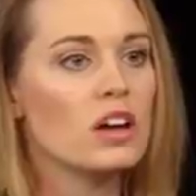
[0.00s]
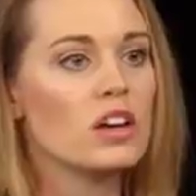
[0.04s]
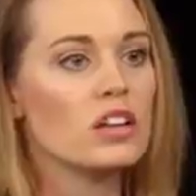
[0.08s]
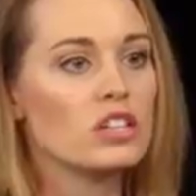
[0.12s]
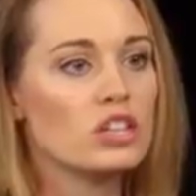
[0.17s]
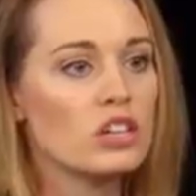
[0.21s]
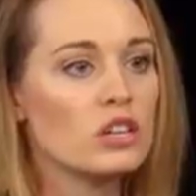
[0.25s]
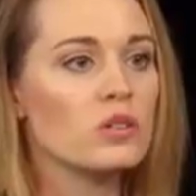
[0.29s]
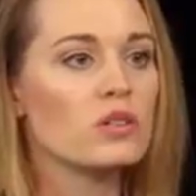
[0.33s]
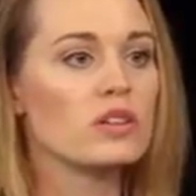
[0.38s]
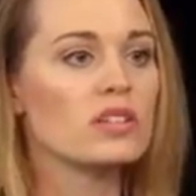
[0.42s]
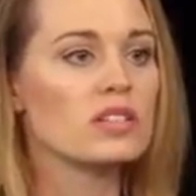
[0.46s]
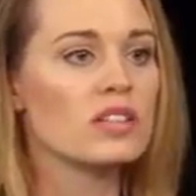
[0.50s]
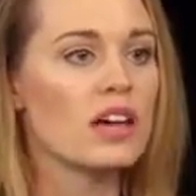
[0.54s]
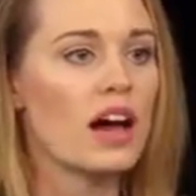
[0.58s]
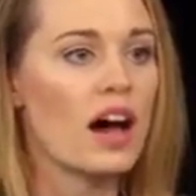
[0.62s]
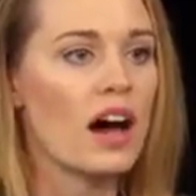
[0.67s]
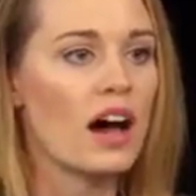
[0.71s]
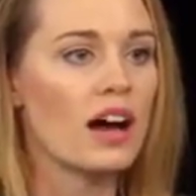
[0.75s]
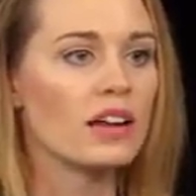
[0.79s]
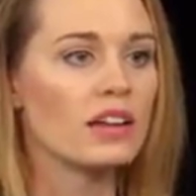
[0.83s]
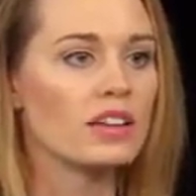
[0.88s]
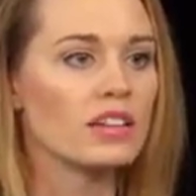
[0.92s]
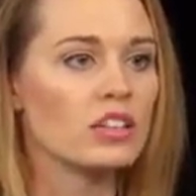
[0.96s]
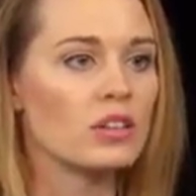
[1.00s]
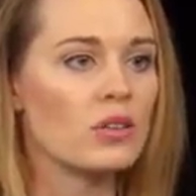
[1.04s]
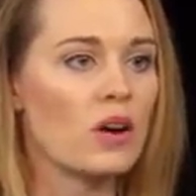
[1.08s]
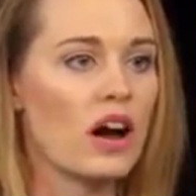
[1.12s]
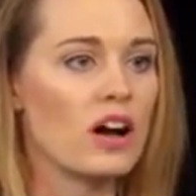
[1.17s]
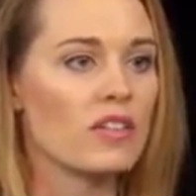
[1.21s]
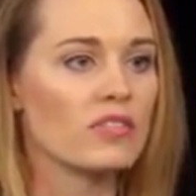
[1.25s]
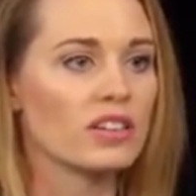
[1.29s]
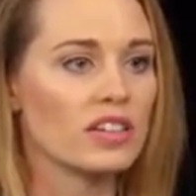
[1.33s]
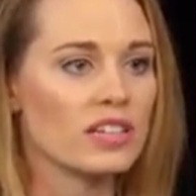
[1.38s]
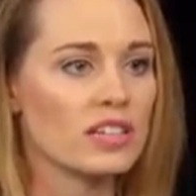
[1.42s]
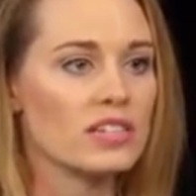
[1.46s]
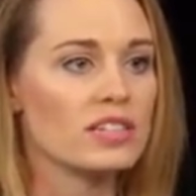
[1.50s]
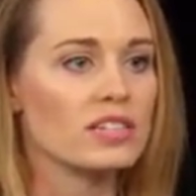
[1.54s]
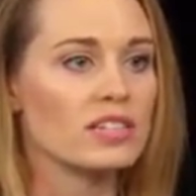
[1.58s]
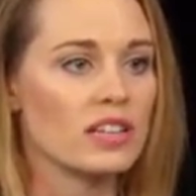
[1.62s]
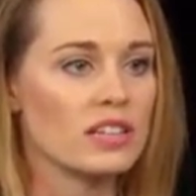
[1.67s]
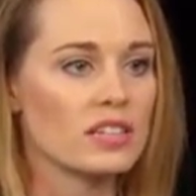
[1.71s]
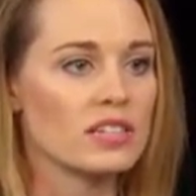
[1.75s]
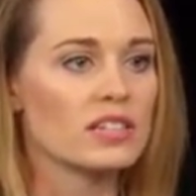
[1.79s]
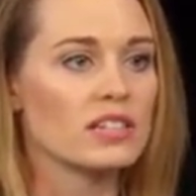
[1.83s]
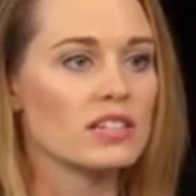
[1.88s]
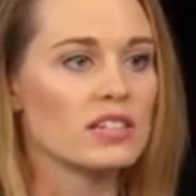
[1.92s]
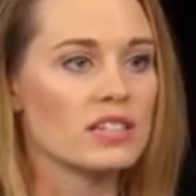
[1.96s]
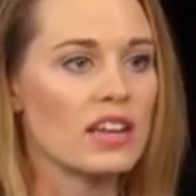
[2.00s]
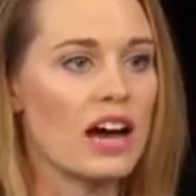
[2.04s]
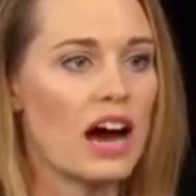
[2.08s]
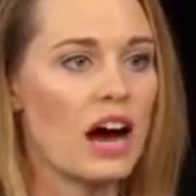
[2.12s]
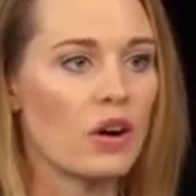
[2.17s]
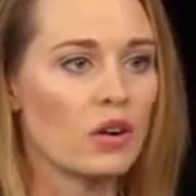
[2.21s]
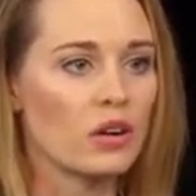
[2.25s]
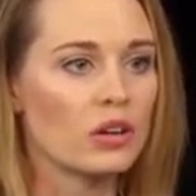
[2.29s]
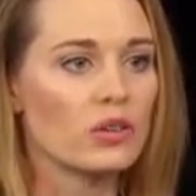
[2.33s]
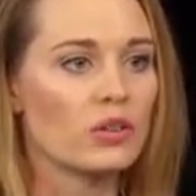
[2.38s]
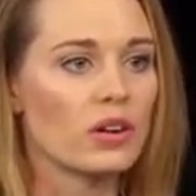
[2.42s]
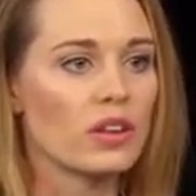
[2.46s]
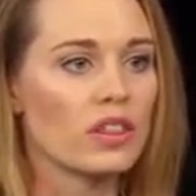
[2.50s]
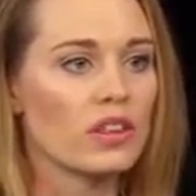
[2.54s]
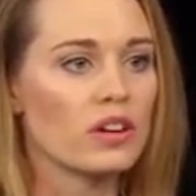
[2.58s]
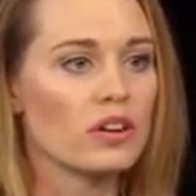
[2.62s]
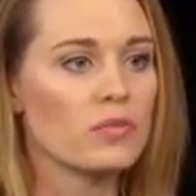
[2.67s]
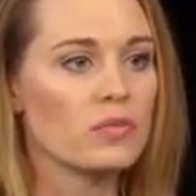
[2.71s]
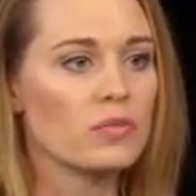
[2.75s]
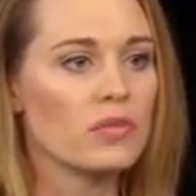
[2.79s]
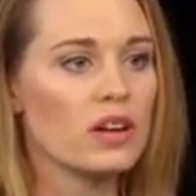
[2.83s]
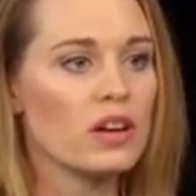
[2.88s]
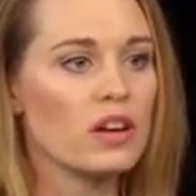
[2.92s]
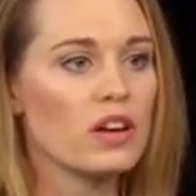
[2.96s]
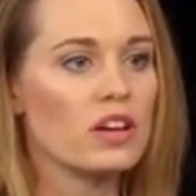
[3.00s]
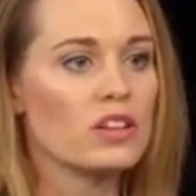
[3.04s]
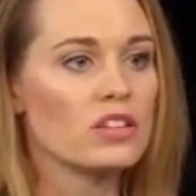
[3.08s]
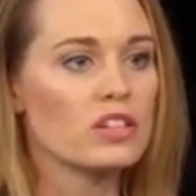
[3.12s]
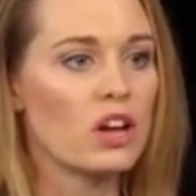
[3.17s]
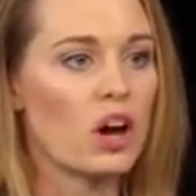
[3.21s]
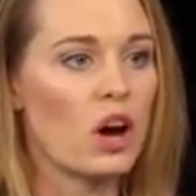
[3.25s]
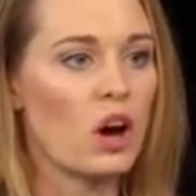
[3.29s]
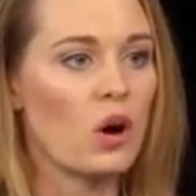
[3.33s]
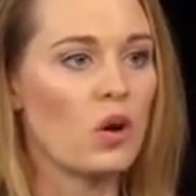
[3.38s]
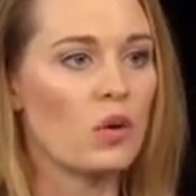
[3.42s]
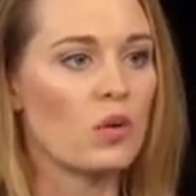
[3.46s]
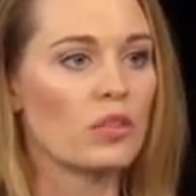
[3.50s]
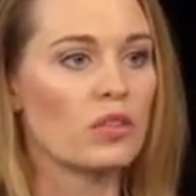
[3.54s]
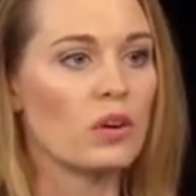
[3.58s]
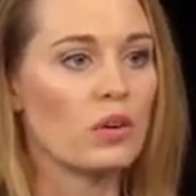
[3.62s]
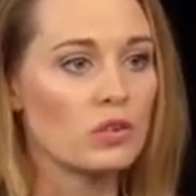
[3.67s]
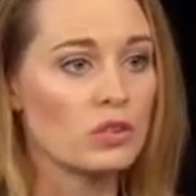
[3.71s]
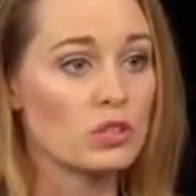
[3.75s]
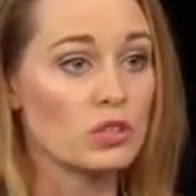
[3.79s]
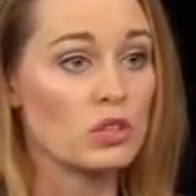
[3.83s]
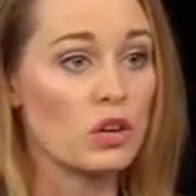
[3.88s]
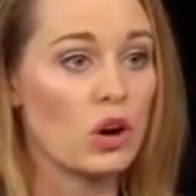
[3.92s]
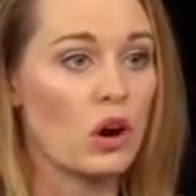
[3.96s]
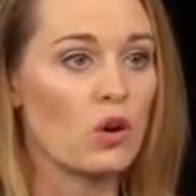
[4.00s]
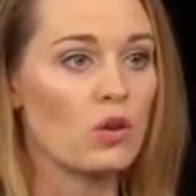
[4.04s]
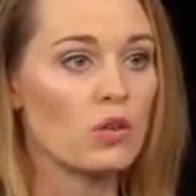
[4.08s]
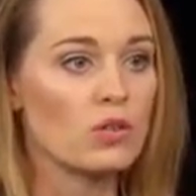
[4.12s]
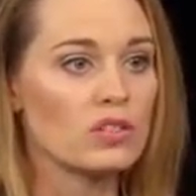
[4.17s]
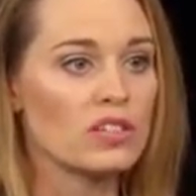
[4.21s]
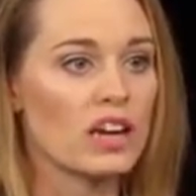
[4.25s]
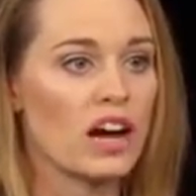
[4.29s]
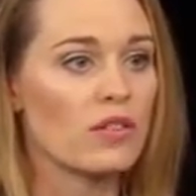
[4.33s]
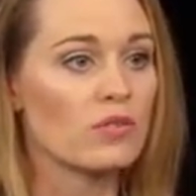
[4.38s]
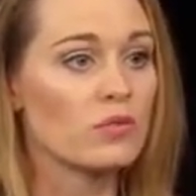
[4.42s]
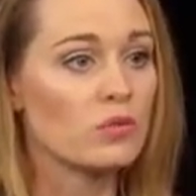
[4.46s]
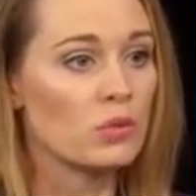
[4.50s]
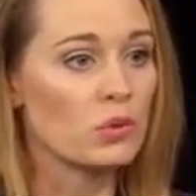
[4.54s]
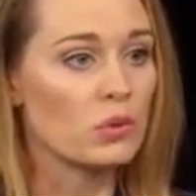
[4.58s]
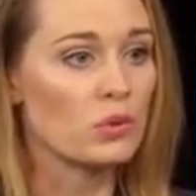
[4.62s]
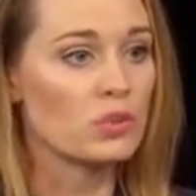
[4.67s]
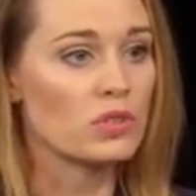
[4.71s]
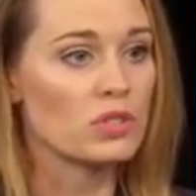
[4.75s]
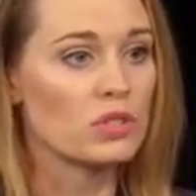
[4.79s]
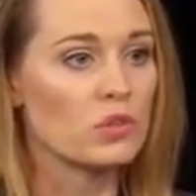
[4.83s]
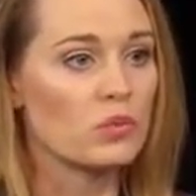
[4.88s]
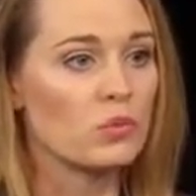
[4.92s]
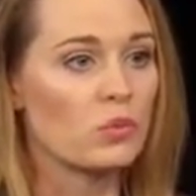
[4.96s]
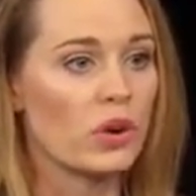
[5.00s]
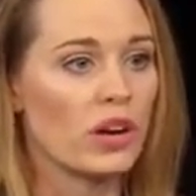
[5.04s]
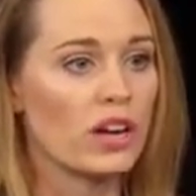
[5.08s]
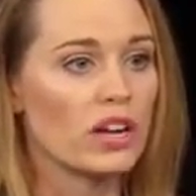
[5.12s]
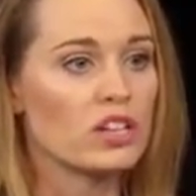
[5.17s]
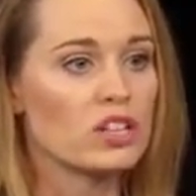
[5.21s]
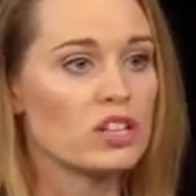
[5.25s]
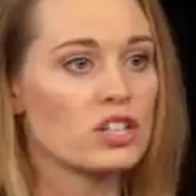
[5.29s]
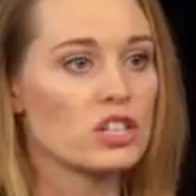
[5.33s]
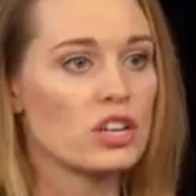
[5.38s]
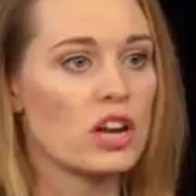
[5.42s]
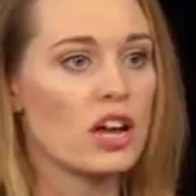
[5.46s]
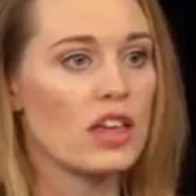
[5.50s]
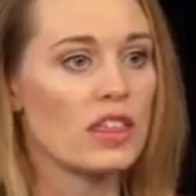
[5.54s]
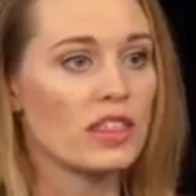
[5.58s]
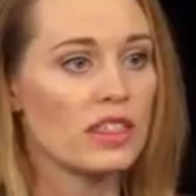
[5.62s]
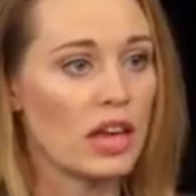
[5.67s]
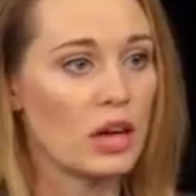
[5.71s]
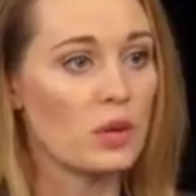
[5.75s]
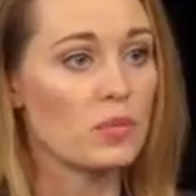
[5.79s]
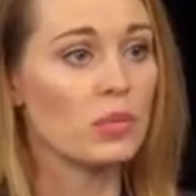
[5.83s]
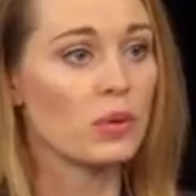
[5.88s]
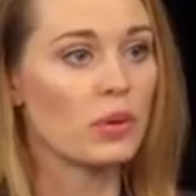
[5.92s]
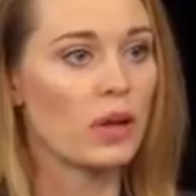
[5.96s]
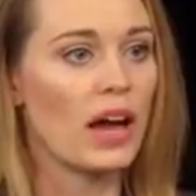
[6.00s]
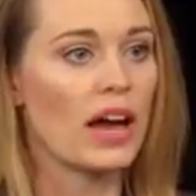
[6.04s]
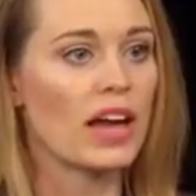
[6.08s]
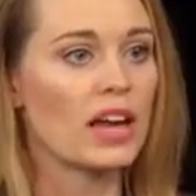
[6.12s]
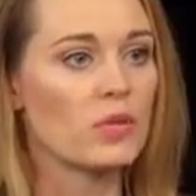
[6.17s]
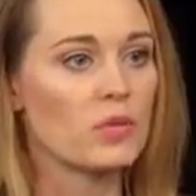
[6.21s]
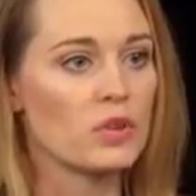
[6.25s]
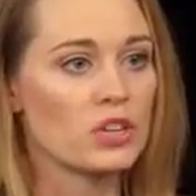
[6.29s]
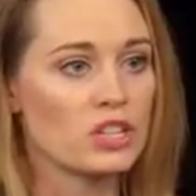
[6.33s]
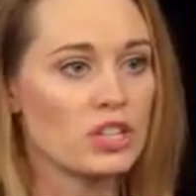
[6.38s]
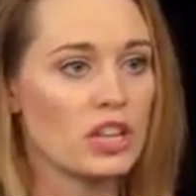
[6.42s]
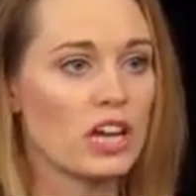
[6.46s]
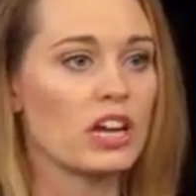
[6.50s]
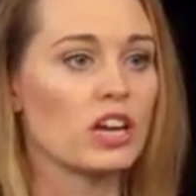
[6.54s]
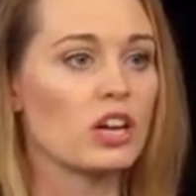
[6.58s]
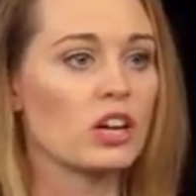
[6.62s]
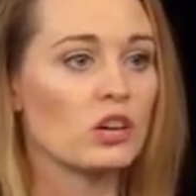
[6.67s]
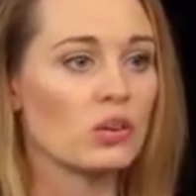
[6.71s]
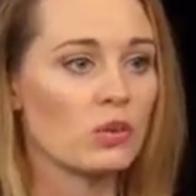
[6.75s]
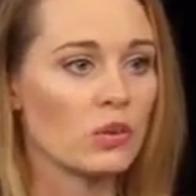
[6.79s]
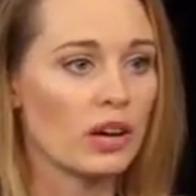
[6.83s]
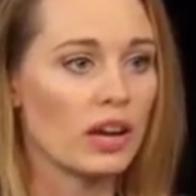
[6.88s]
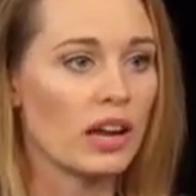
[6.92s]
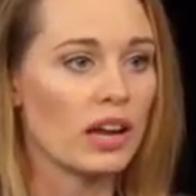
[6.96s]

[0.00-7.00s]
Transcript: 2 is that you have a consensus algorithm, so those nodes have rules in which they play, in which they agree.